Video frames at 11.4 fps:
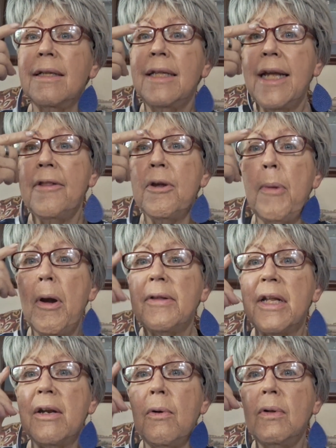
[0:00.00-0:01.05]
the other part
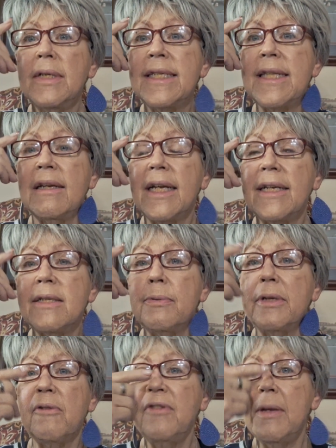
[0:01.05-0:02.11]
that holds the lens
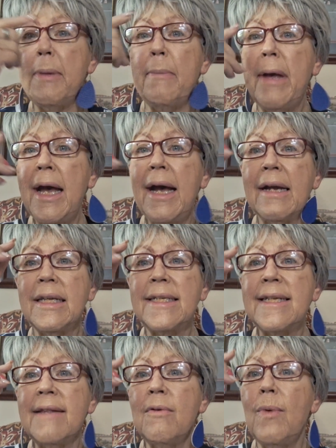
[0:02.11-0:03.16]
when you flip it back
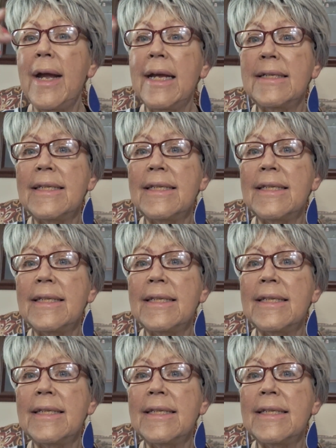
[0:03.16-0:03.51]
is in the way,